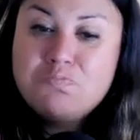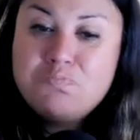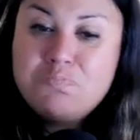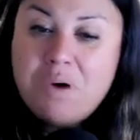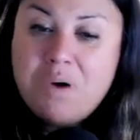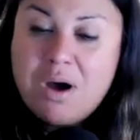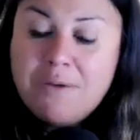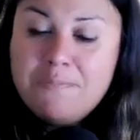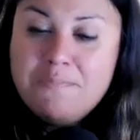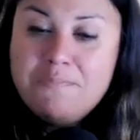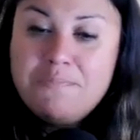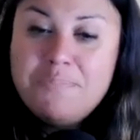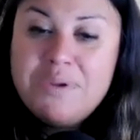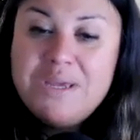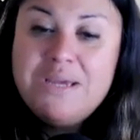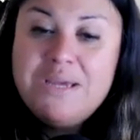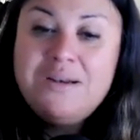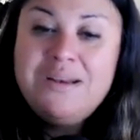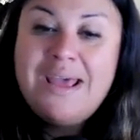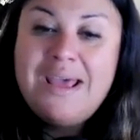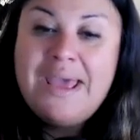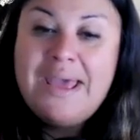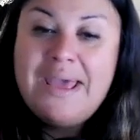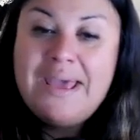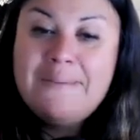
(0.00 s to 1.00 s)

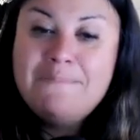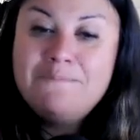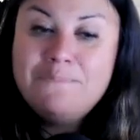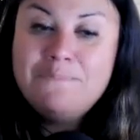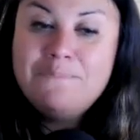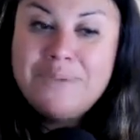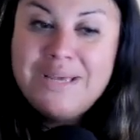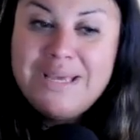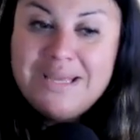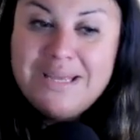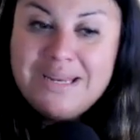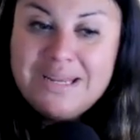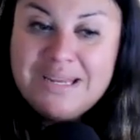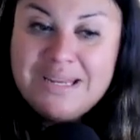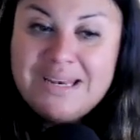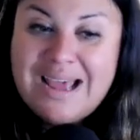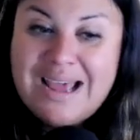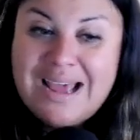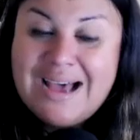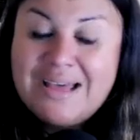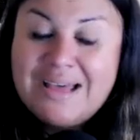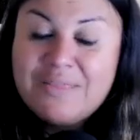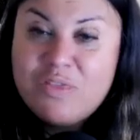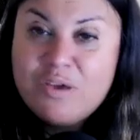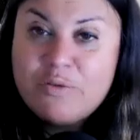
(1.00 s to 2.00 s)
pumping and beating
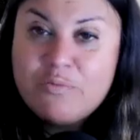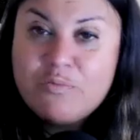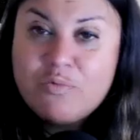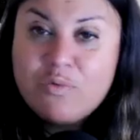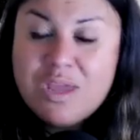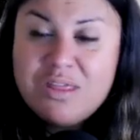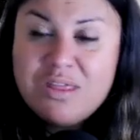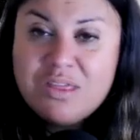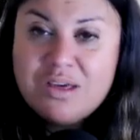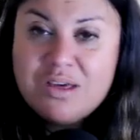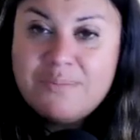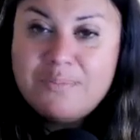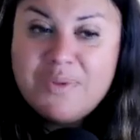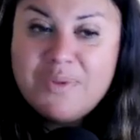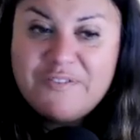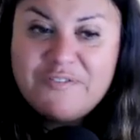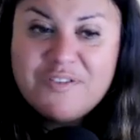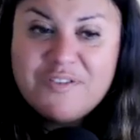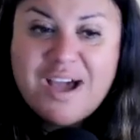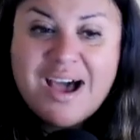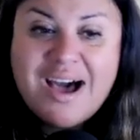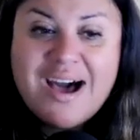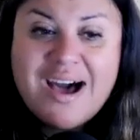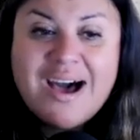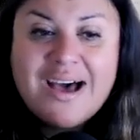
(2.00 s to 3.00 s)
at the rhythm of
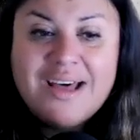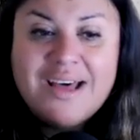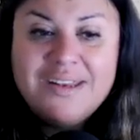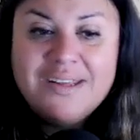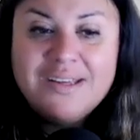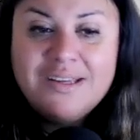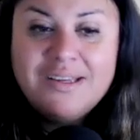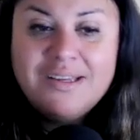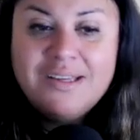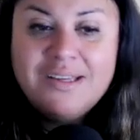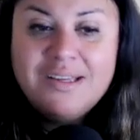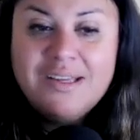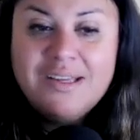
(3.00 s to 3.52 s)
God.